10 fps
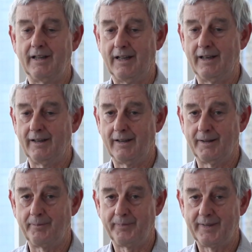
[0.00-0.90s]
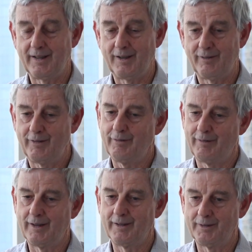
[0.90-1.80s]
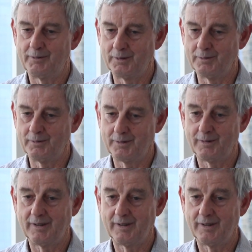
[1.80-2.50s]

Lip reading: And if you follow the rules,